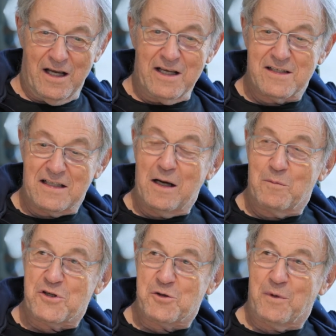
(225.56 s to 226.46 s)

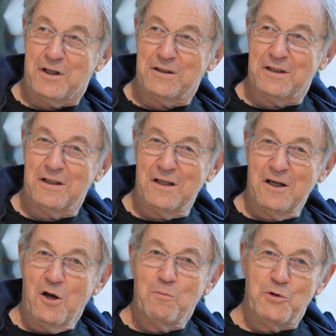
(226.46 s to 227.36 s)
establishment,
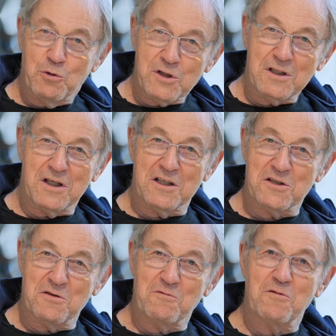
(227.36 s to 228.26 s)

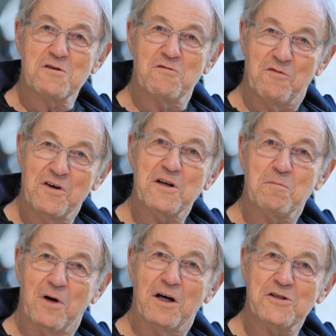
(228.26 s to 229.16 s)
puritanism was very
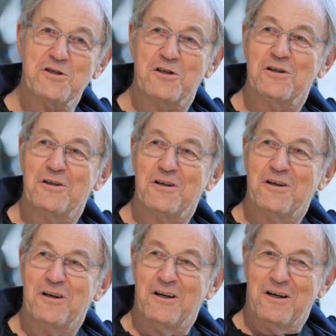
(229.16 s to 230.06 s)
much
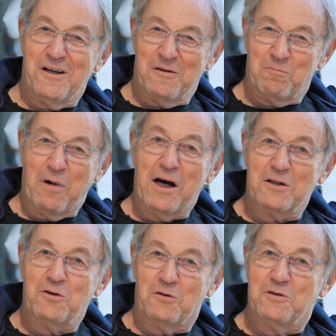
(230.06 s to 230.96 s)

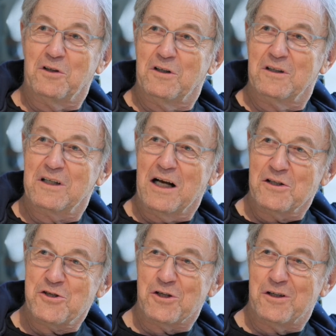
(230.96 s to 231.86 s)
part of the
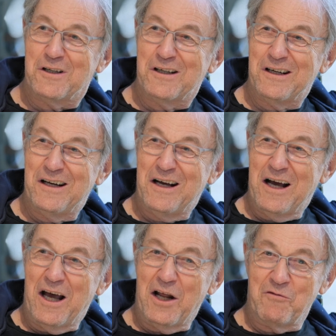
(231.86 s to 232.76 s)
culture,
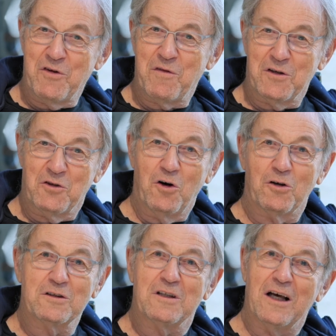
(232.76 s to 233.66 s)
and we were
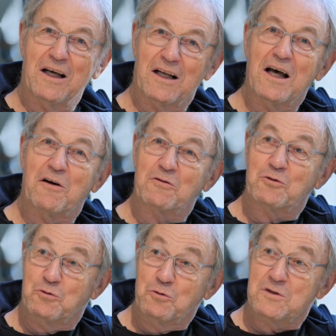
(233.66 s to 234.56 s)
not allowed
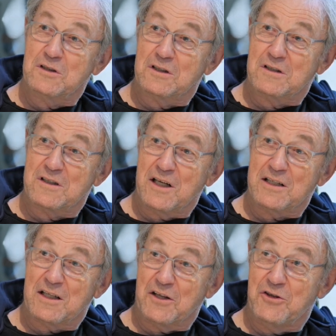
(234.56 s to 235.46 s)
to do certain
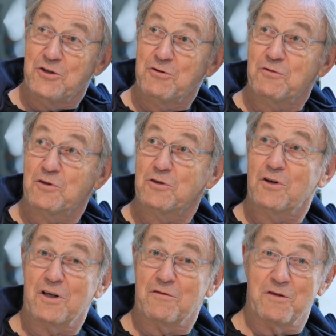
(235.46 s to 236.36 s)
things, and nude
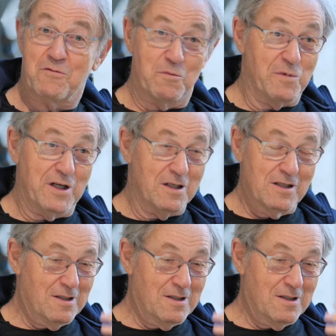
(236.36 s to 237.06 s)
photography would be